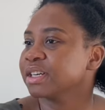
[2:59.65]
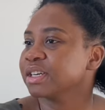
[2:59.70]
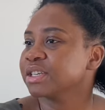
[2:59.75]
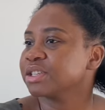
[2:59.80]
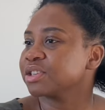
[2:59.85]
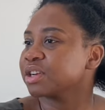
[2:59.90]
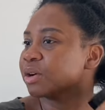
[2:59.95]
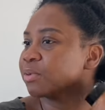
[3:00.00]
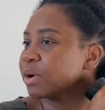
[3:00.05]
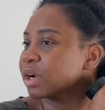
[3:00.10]

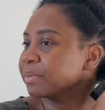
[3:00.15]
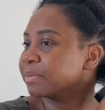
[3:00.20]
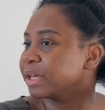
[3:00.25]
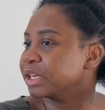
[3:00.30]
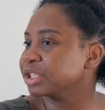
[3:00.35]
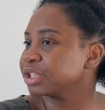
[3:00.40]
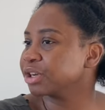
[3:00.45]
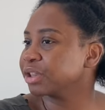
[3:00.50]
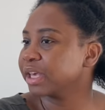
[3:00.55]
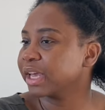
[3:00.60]
So I wanna make
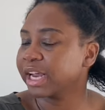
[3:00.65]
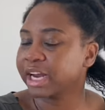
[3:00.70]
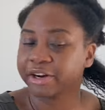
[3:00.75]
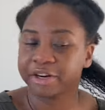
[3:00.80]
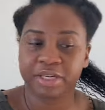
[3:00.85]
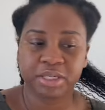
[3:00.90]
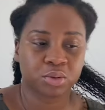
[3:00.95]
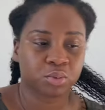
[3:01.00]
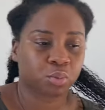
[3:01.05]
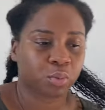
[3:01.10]
sure the hair
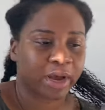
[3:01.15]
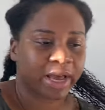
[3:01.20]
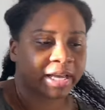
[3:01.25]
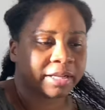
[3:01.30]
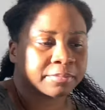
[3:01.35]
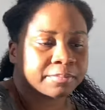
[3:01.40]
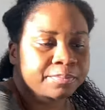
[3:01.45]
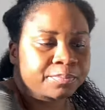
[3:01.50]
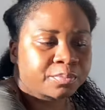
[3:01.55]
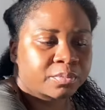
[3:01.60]
is wet.